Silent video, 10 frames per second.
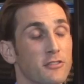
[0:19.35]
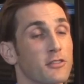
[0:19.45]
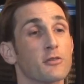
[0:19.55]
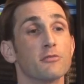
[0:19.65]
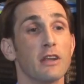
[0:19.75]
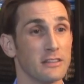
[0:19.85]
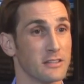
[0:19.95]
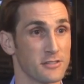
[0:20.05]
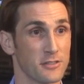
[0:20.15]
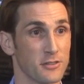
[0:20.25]
She's a great
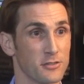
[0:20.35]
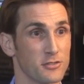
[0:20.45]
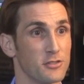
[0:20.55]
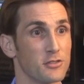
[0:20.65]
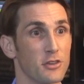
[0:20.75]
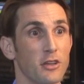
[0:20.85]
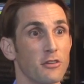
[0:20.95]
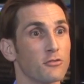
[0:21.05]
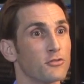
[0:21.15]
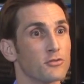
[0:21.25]
listener. She's
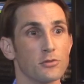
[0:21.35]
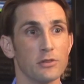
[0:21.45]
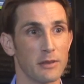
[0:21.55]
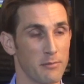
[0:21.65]
truly